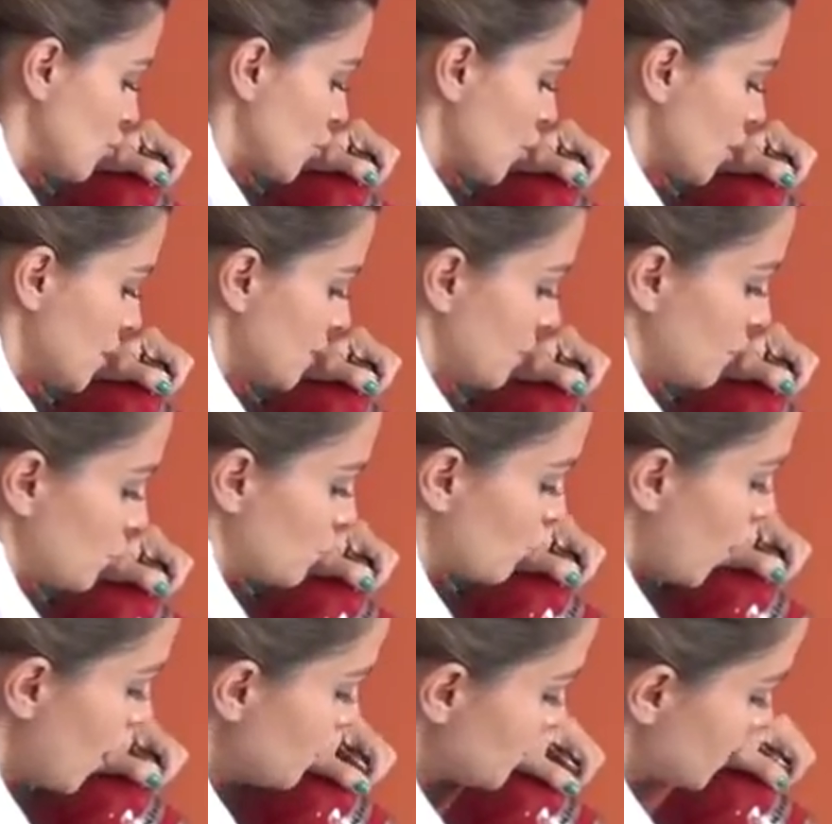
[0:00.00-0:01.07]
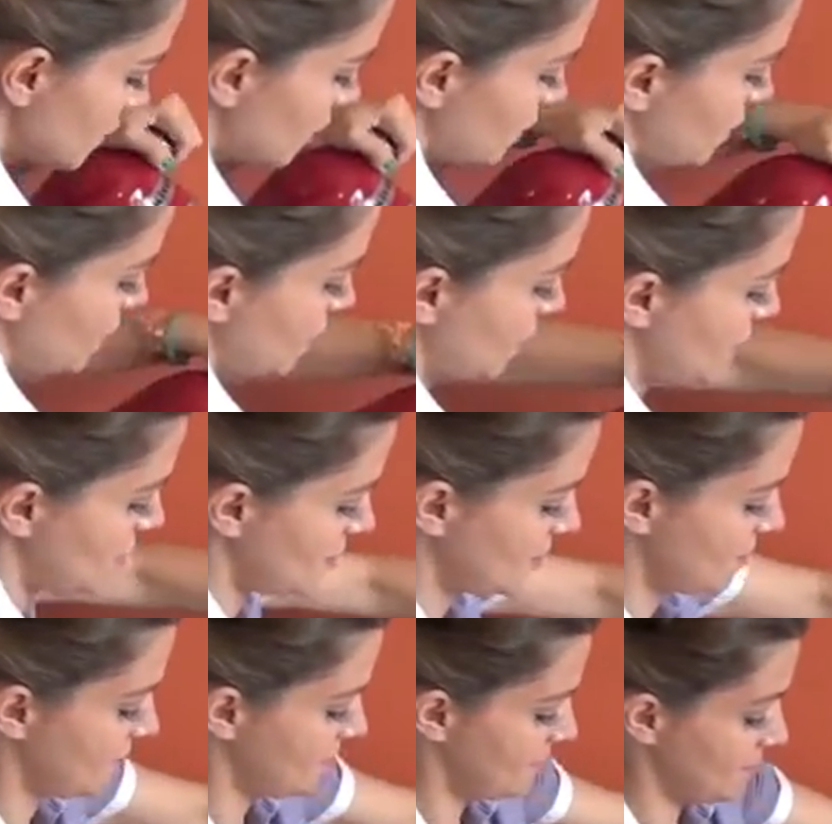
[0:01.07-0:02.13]
Just a few drops
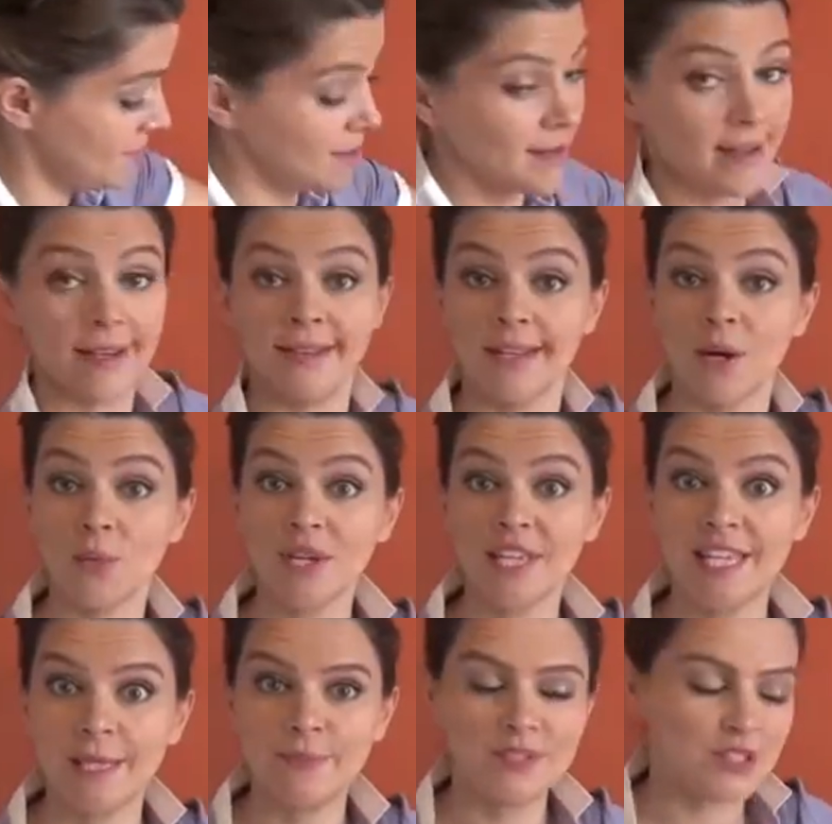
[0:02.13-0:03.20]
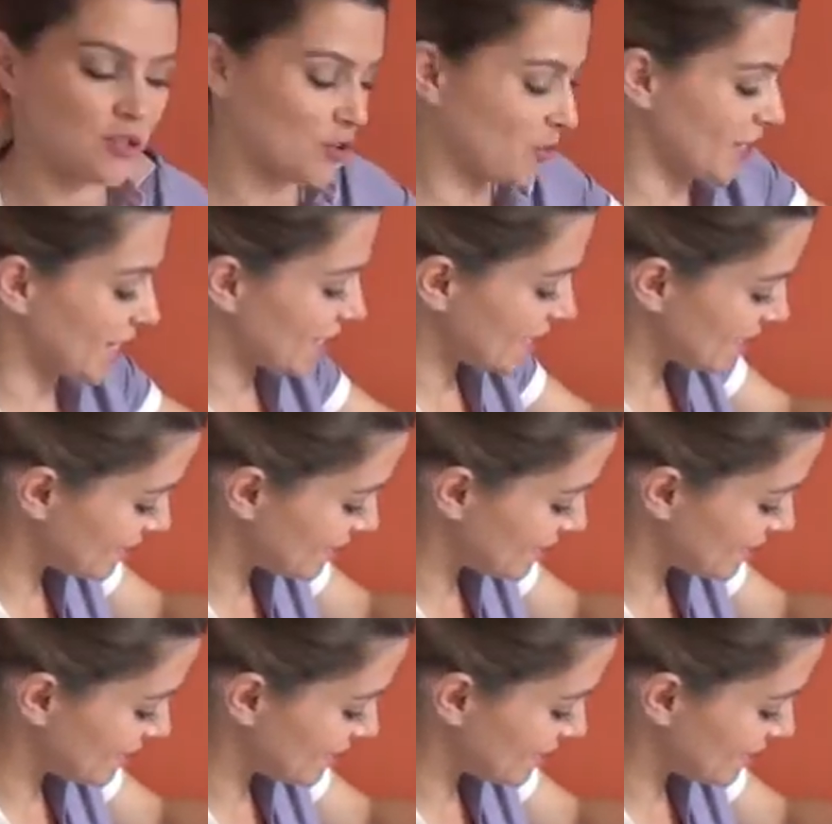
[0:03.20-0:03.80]
and then we keep stirring.